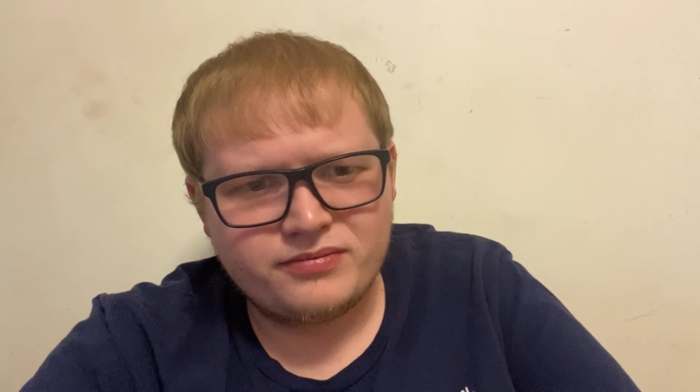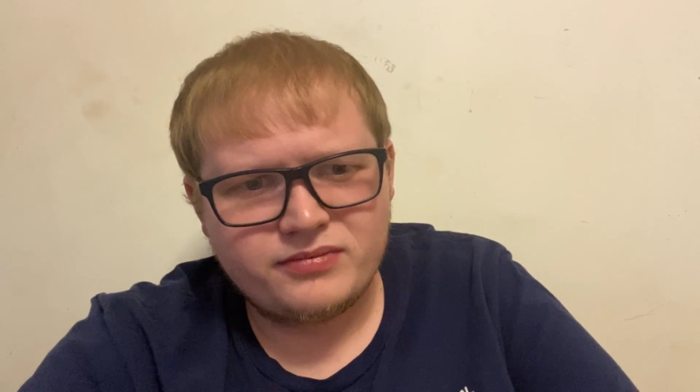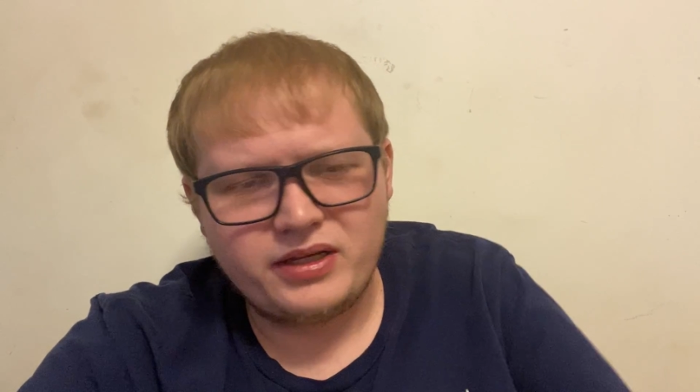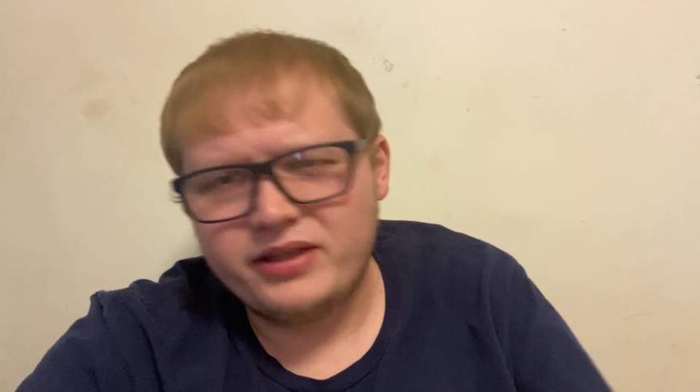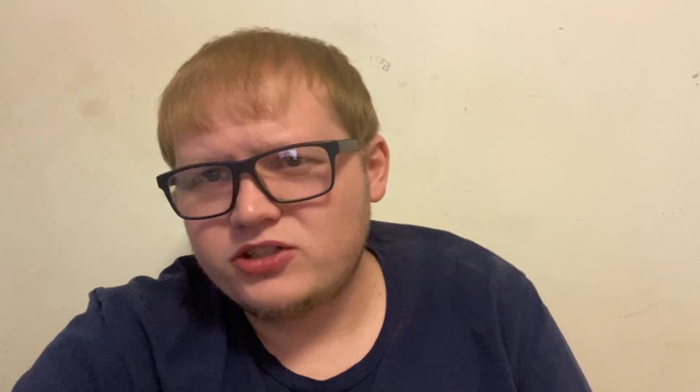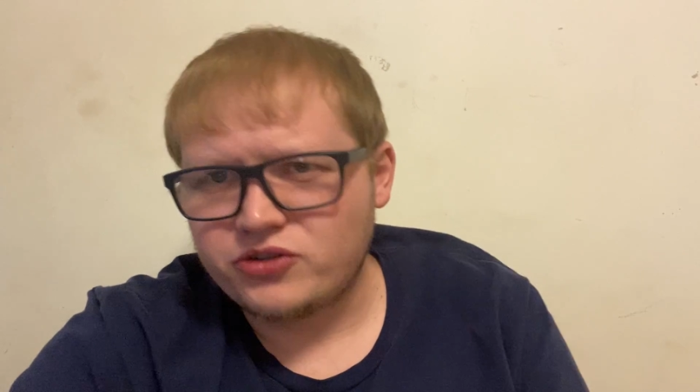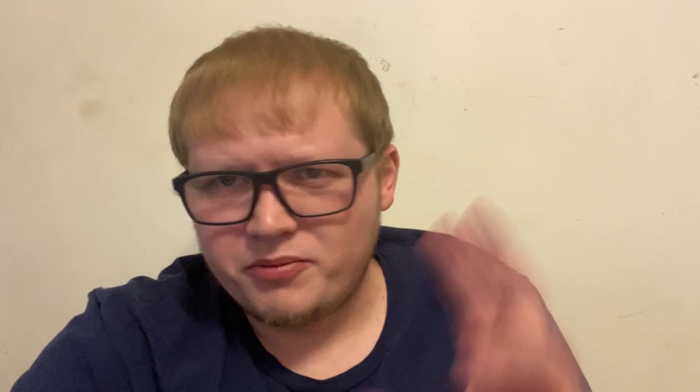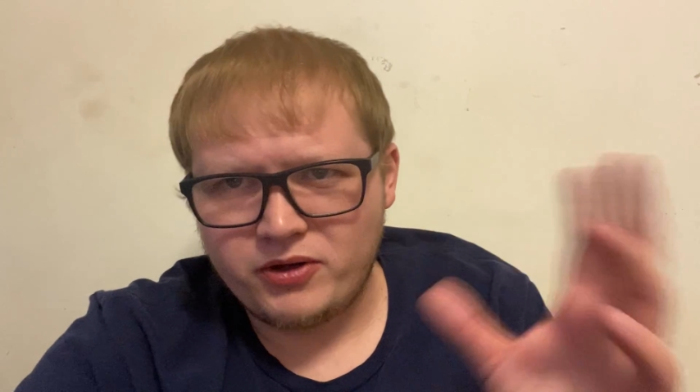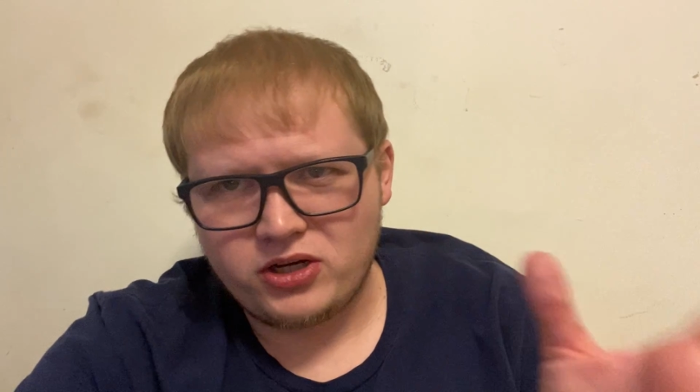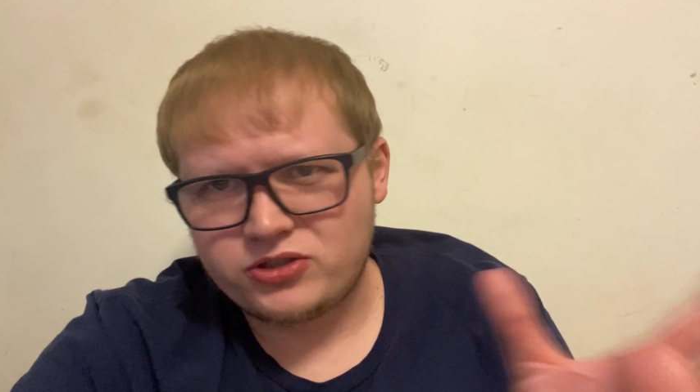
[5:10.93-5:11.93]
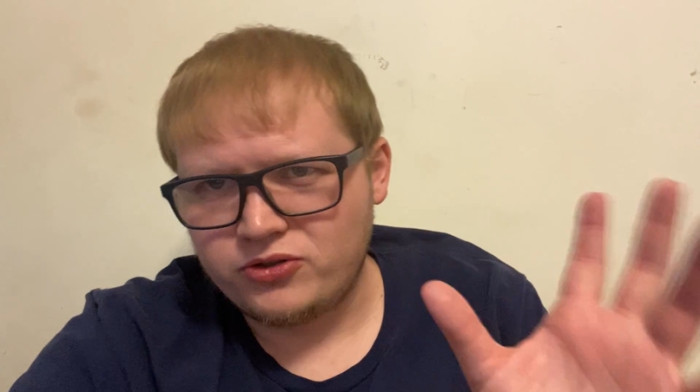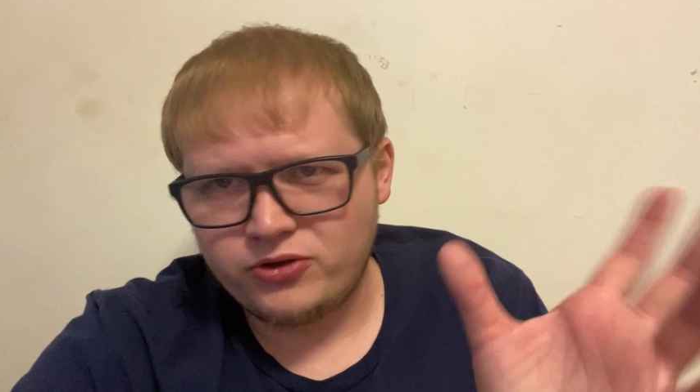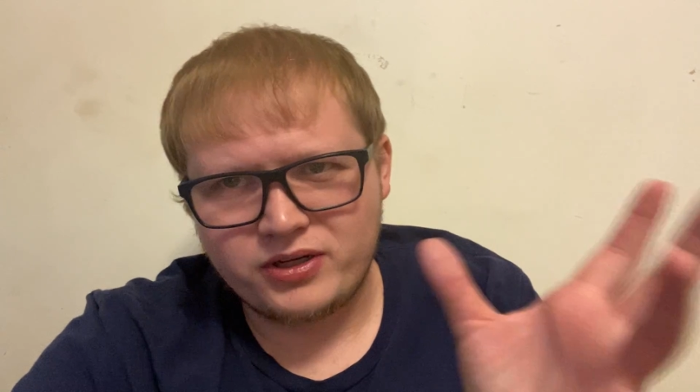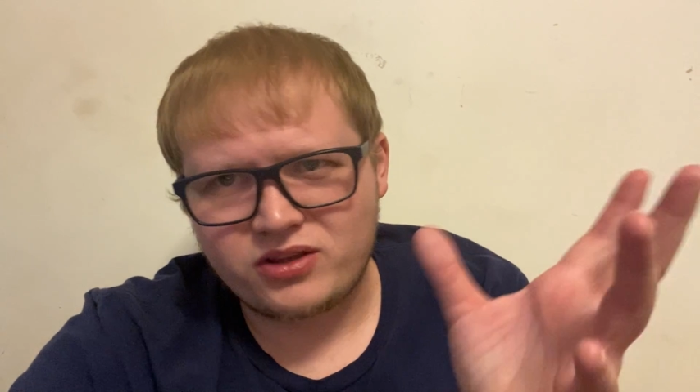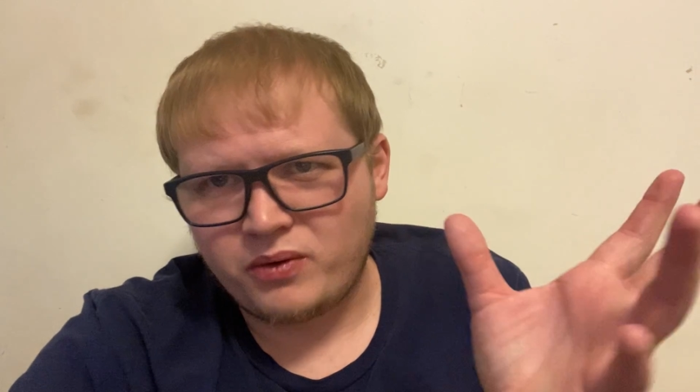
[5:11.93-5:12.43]
in this room, we also do
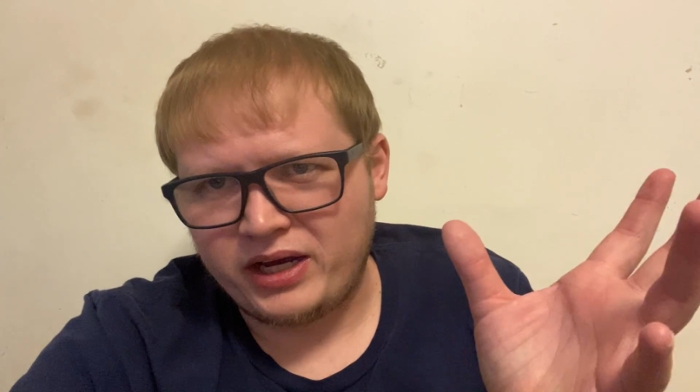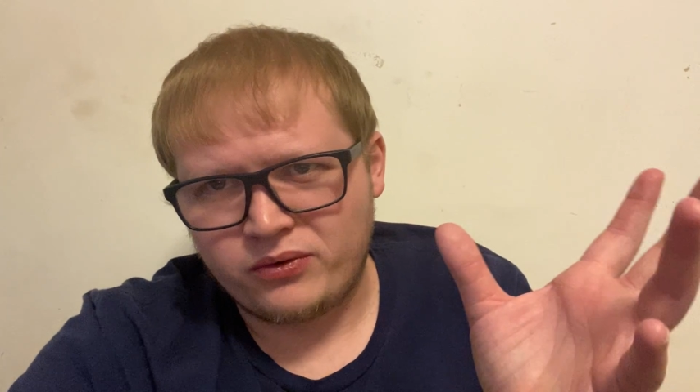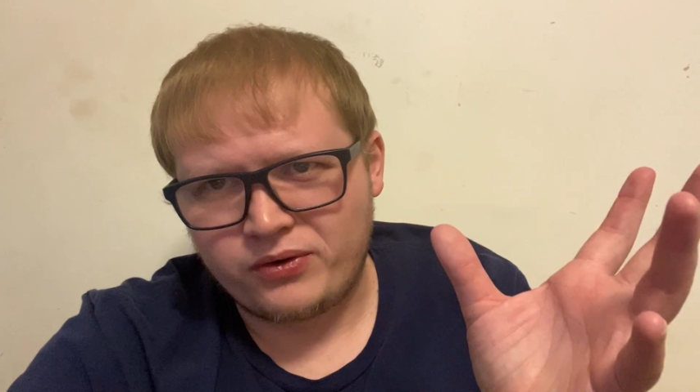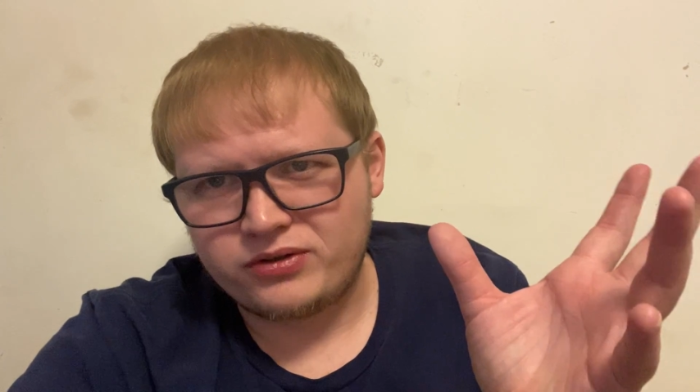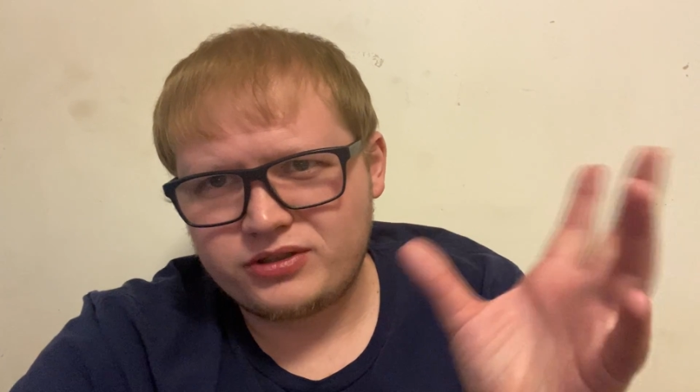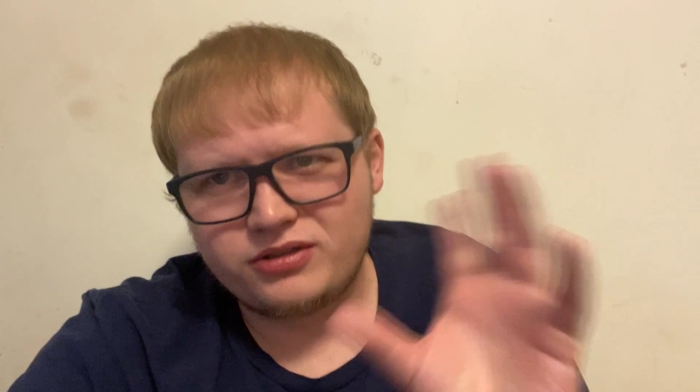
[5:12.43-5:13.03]
get the white horse.